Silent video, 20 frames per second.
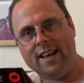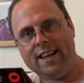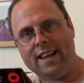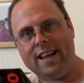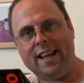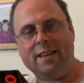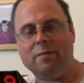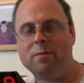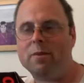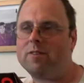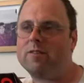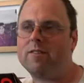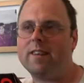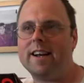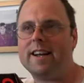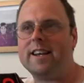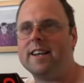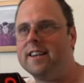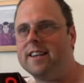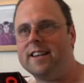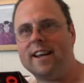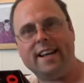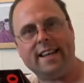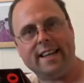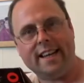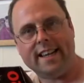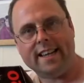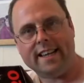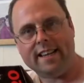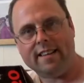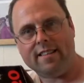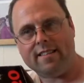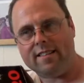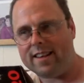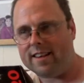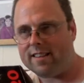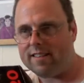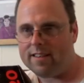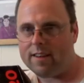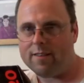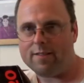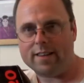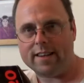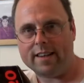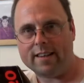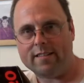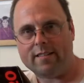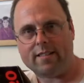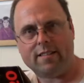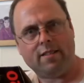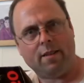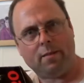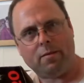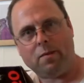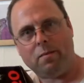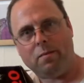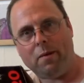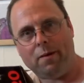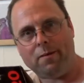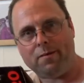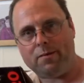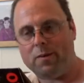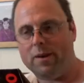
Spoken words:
like much like a 1980s, 1970s Top of the Pops,